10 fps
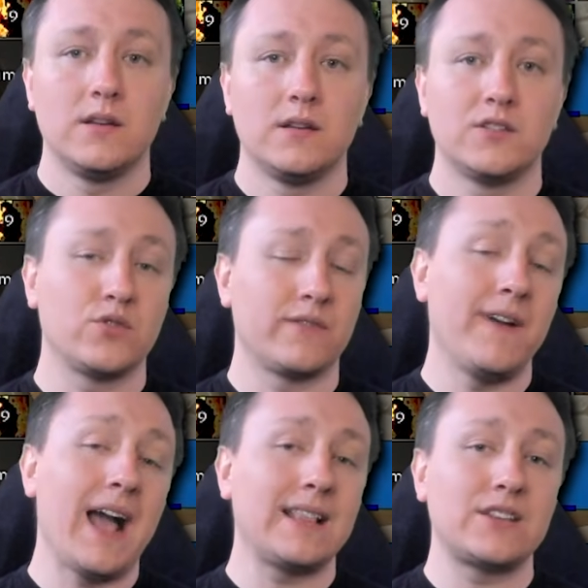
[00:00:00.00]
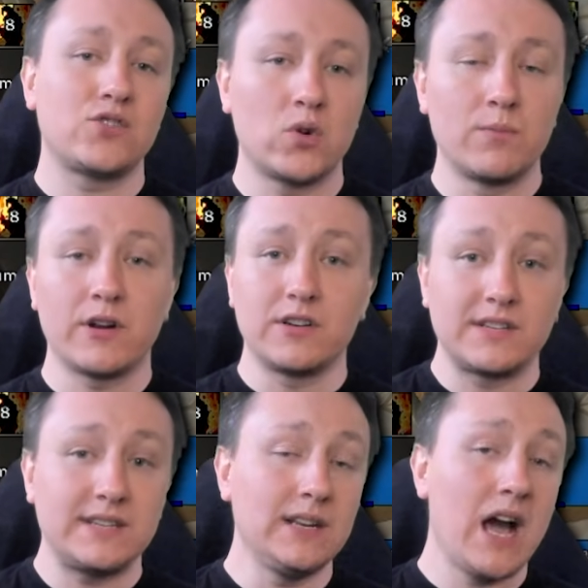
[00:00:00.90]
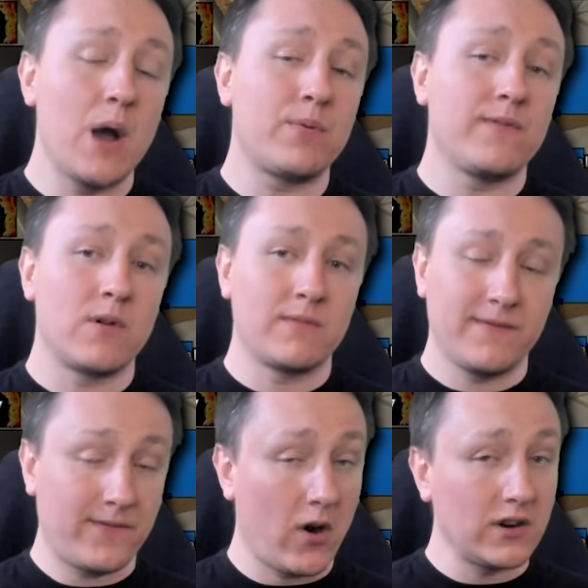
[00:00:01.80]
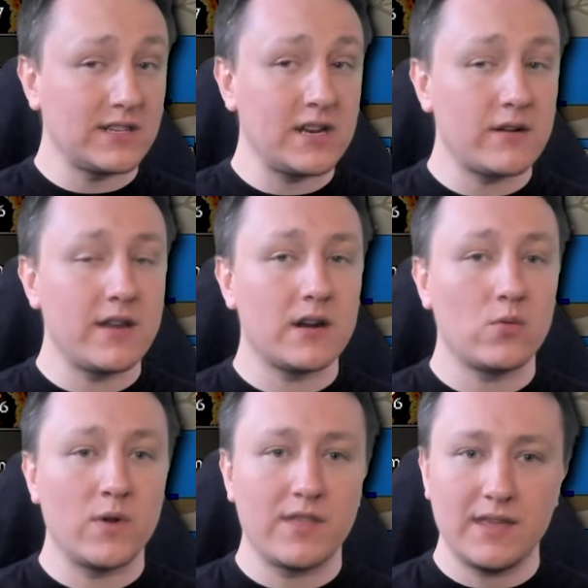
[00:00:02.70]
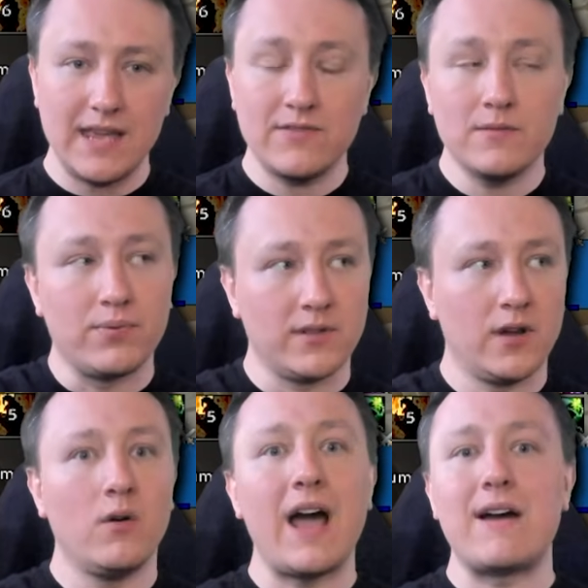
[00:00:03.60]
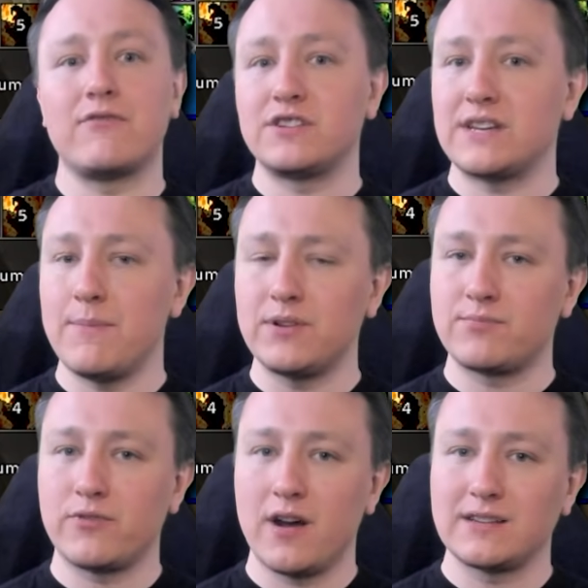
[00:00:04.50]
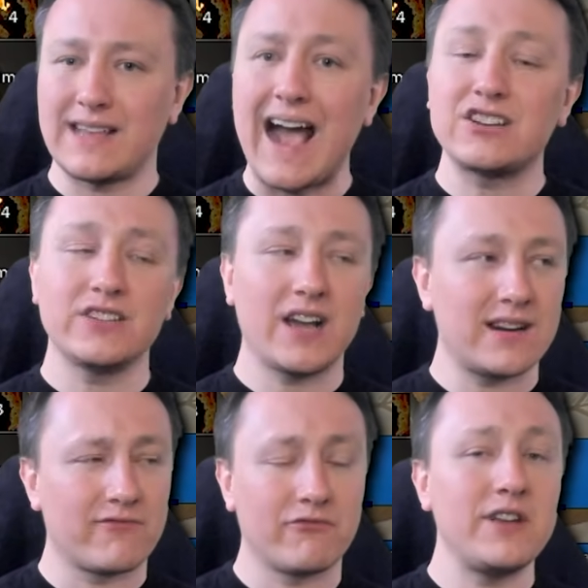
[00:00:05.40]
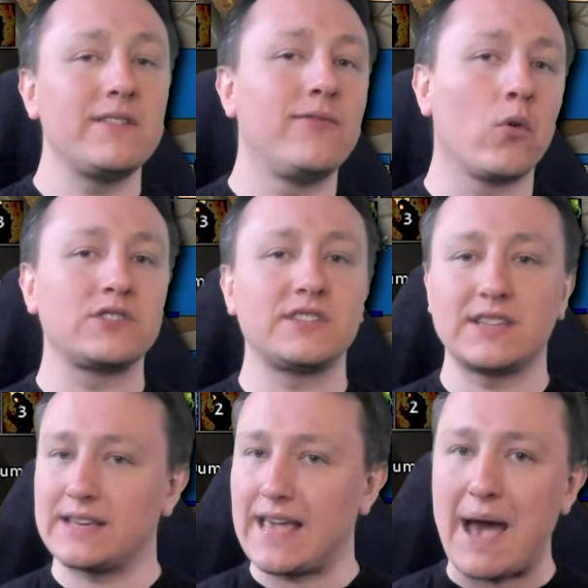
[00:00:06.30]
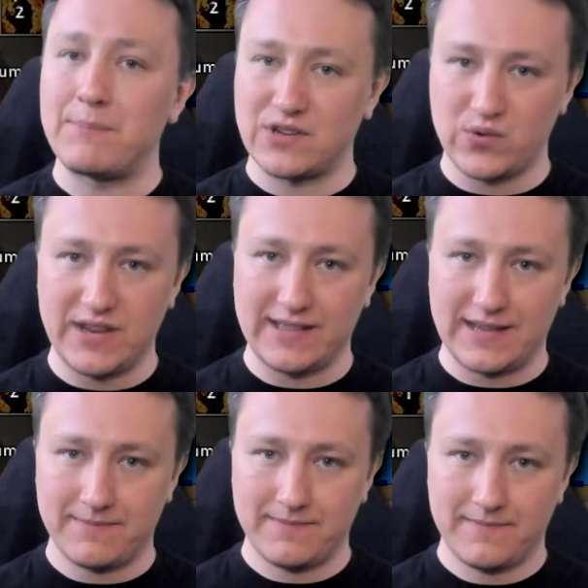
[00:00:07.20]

So the fact that Stormbringer still outperformed Farseer here with even below average Tempest procs actually kind of reinforces the gap between them.